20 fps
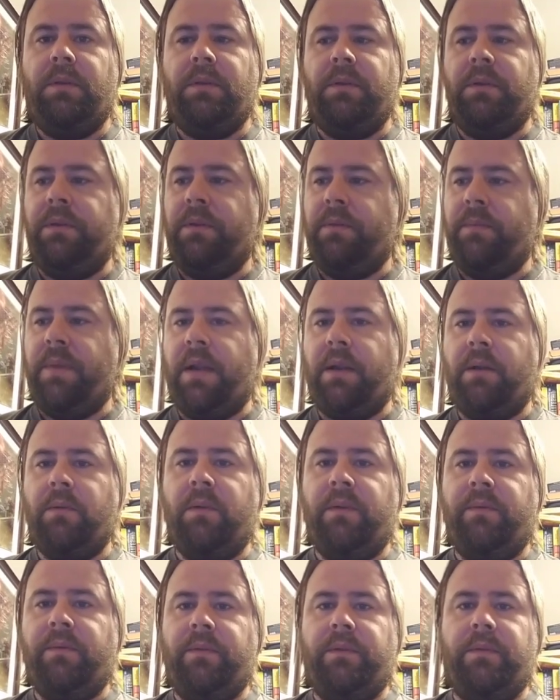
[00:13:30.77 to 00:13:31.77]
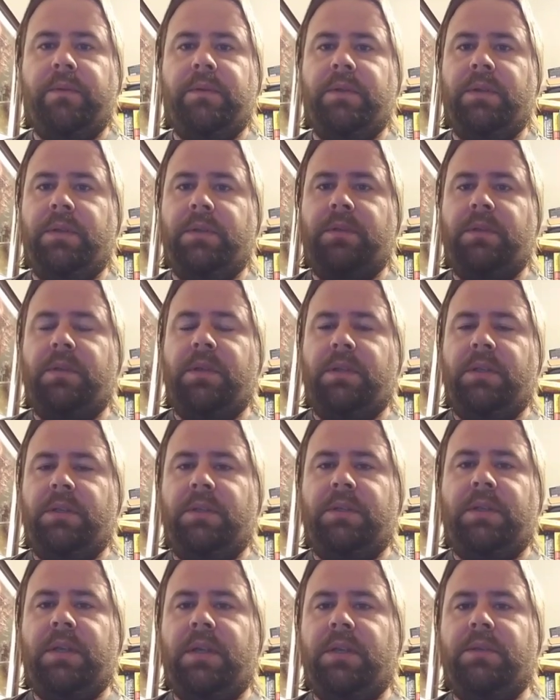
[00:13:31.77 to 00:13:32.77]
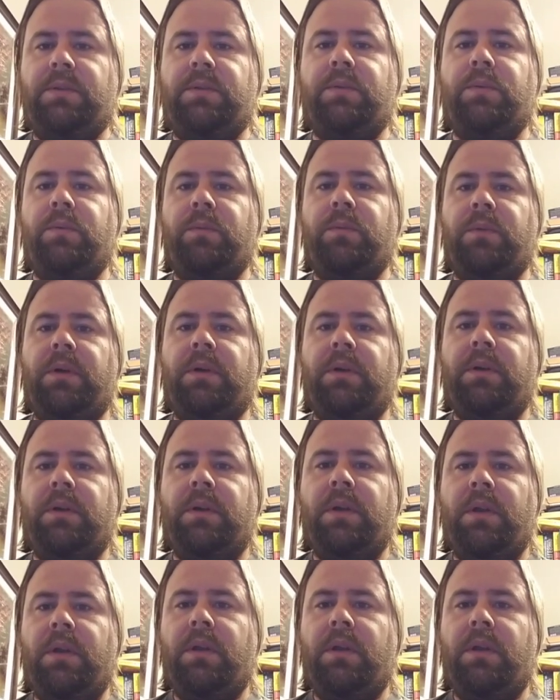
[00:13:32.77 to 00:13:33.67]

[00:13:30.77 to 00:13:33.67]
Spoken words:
The macroevolution it just takes too long.